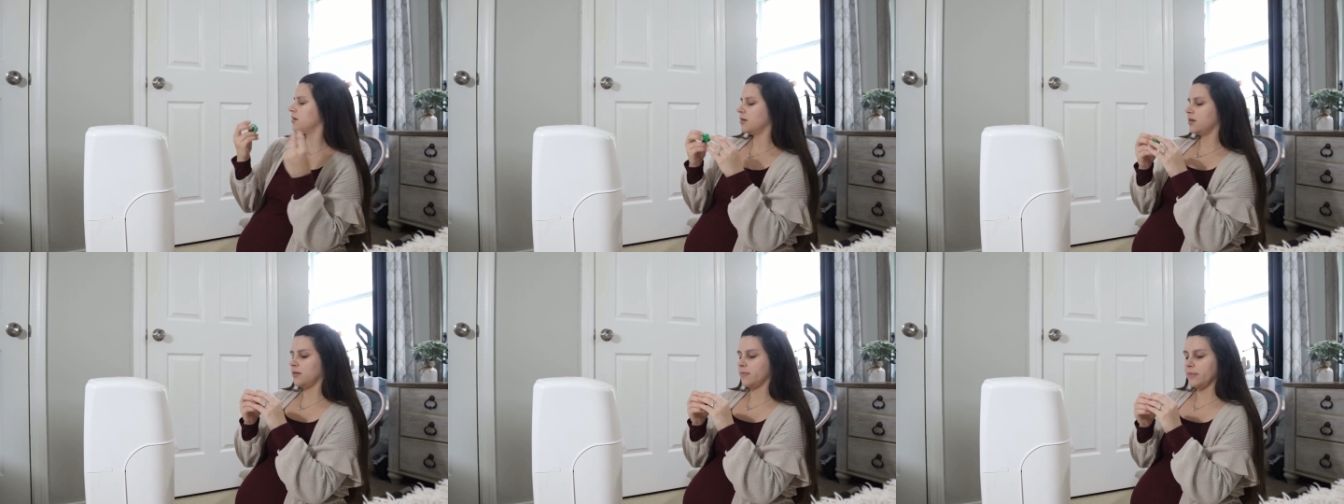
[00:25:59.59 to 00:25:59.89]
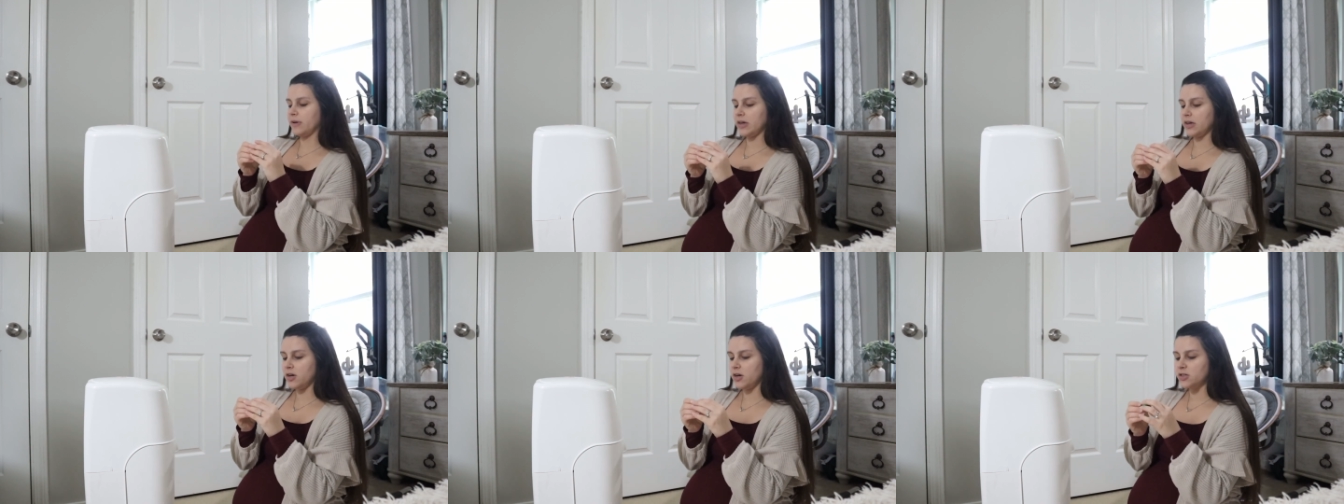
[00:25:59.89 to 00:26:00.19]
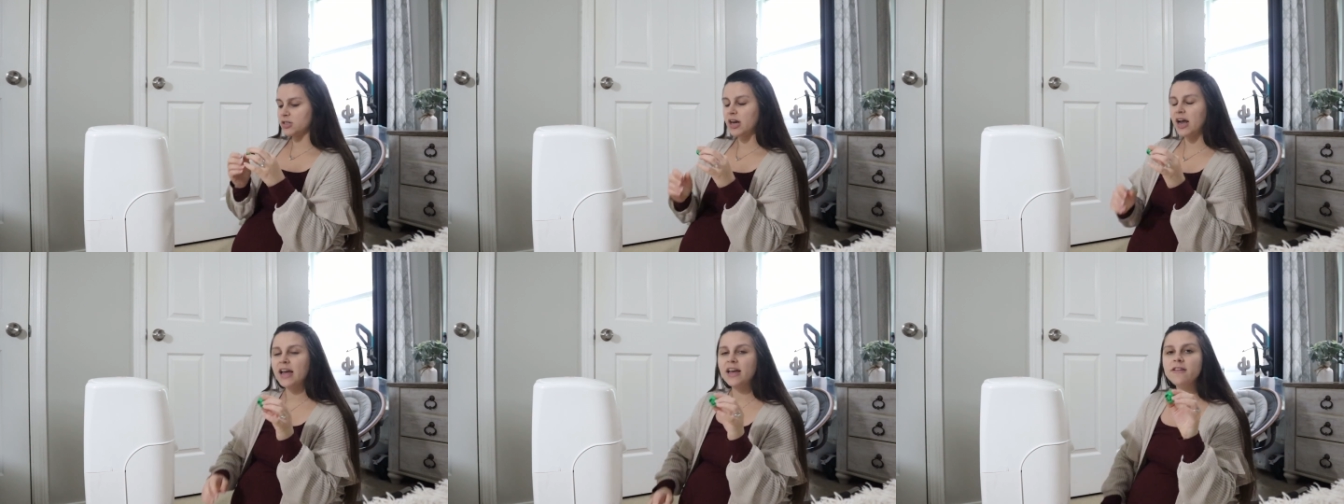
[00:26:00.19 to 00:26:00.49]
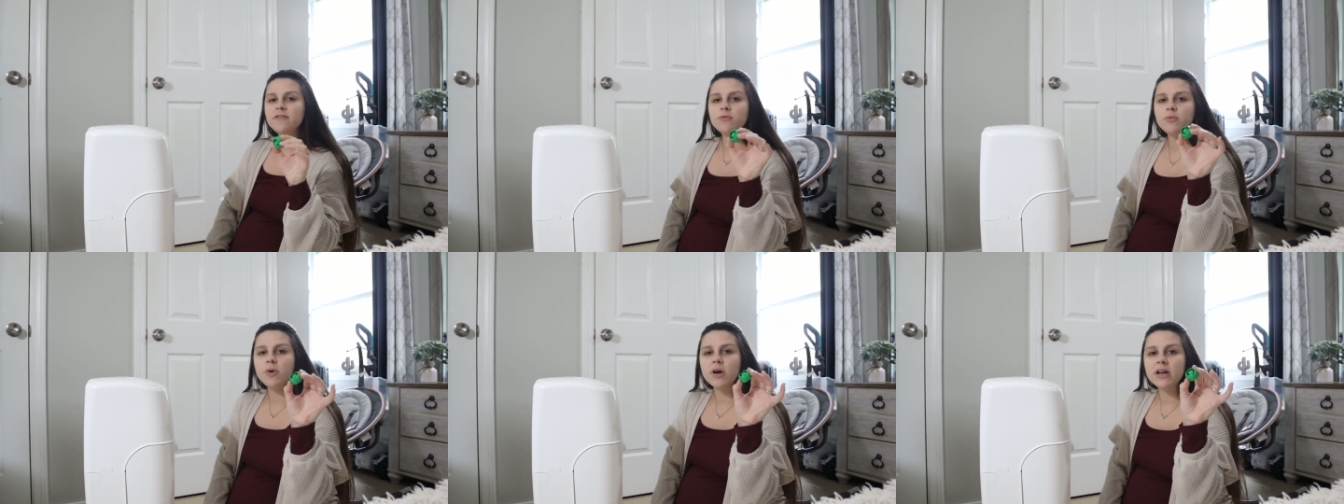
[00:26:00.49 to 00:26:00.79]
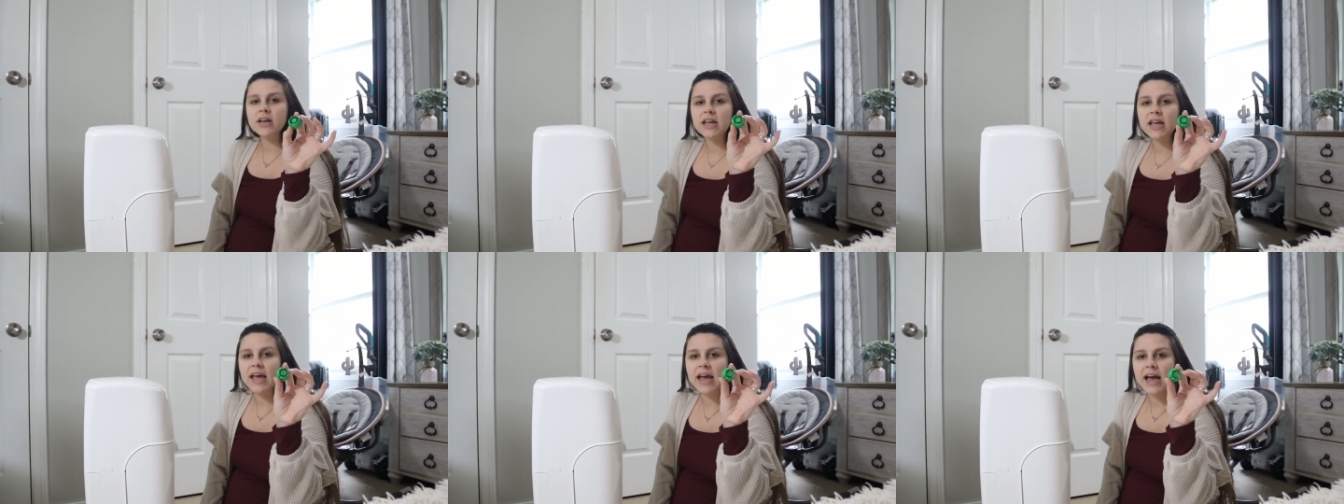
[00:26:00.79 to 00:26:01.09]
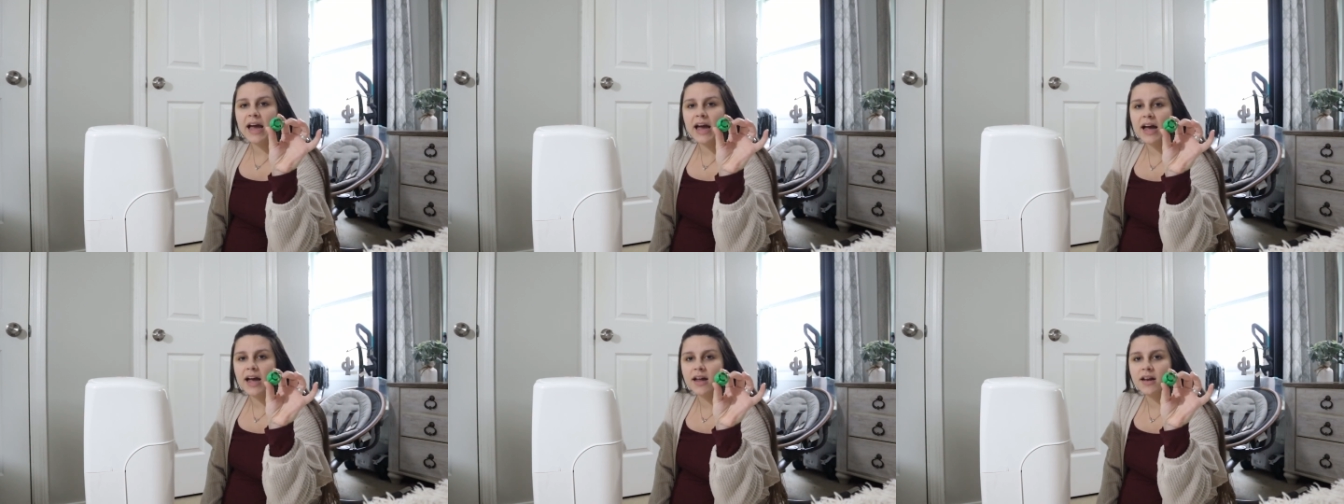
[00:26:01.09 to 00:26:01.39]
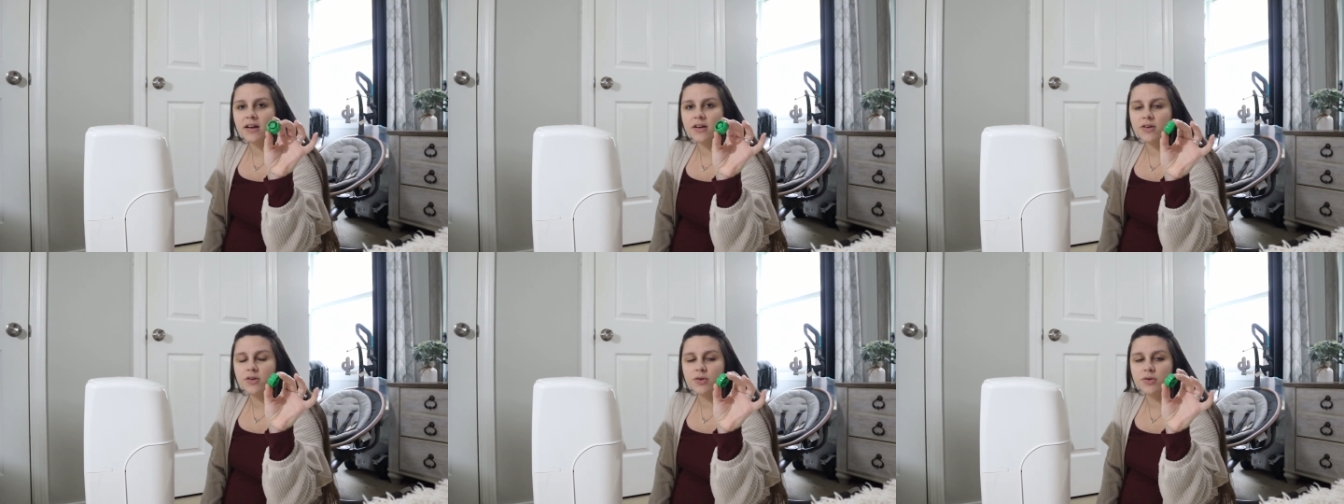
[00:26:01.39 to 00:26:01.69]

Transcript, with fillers: Oh my gosh. I have one cat